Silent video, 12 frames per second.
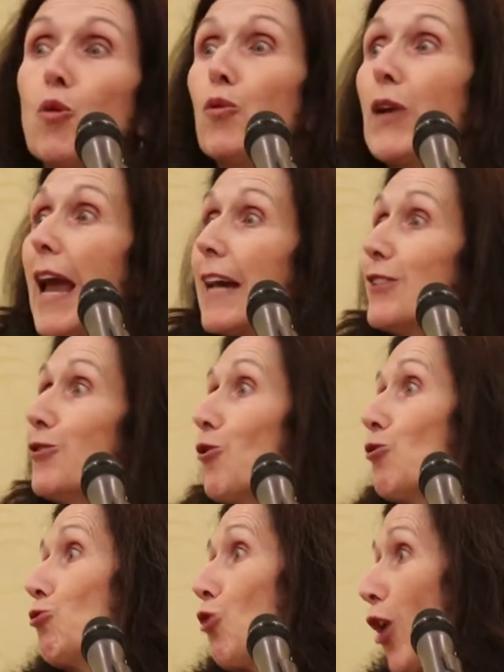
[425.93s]
We had to
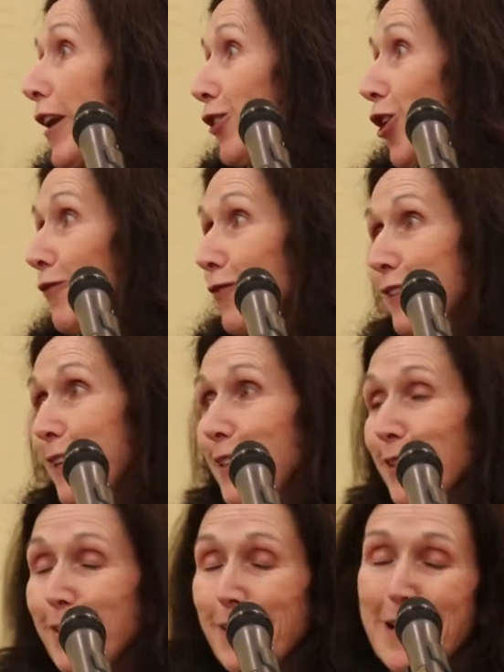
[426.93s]
do a lot of
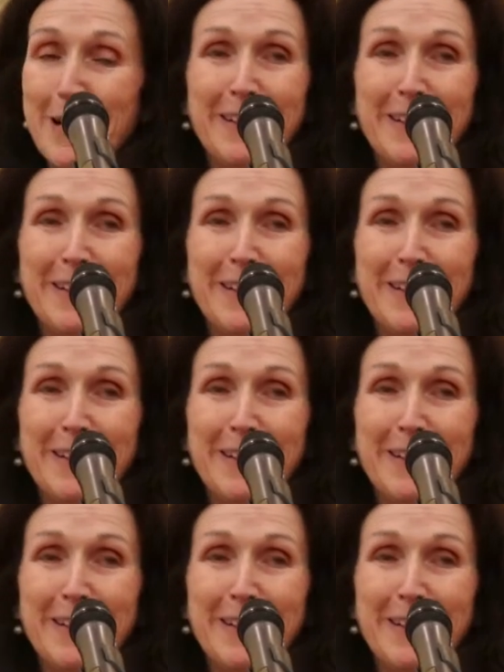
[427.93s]
conversation